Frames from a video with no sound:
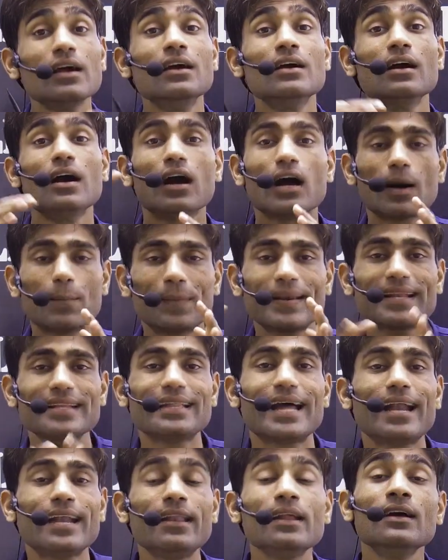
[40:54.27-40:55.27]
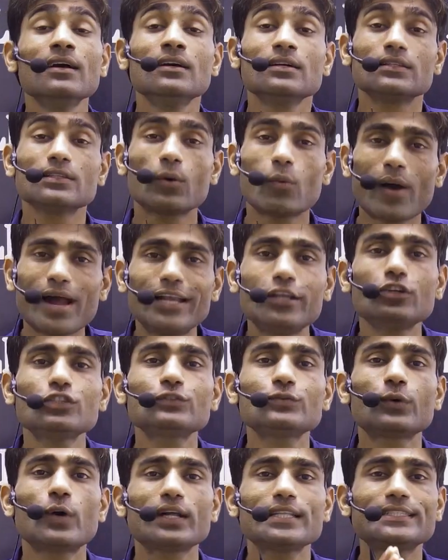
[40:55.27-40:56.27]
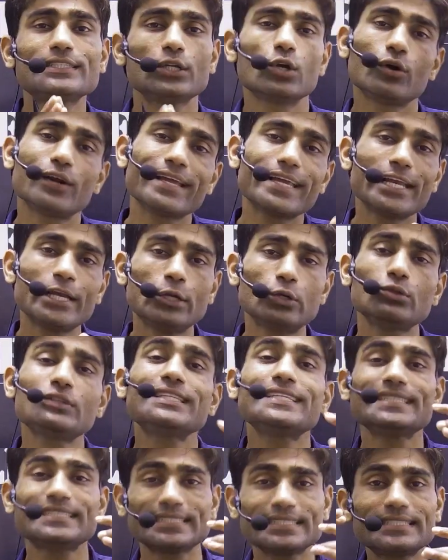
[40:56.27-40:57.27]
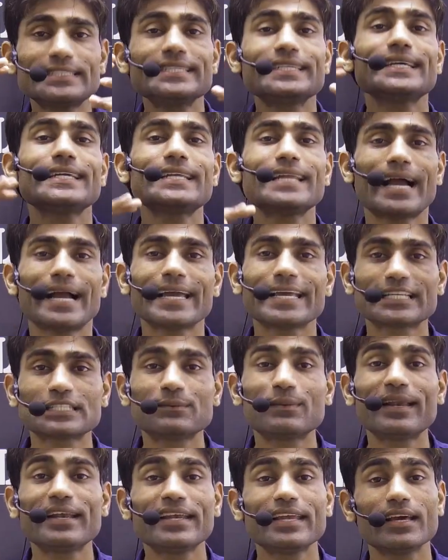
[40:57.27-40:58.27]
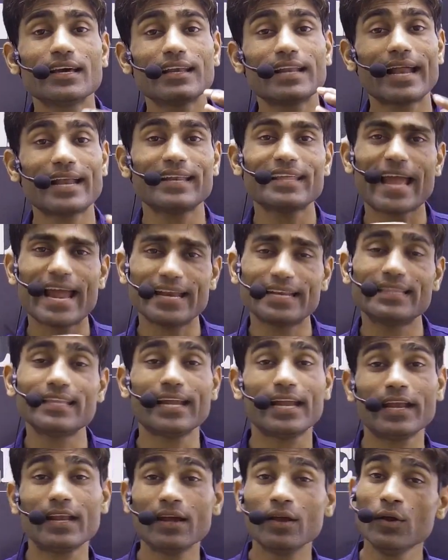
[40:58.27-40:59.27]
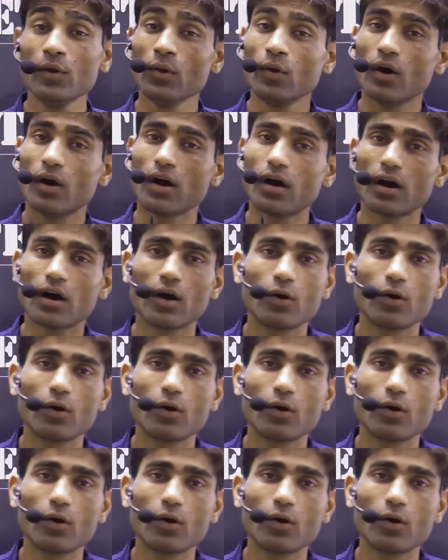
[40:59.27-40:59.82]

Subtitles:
After that, the values for 0 degree to 360 degree I explained here, and at the end I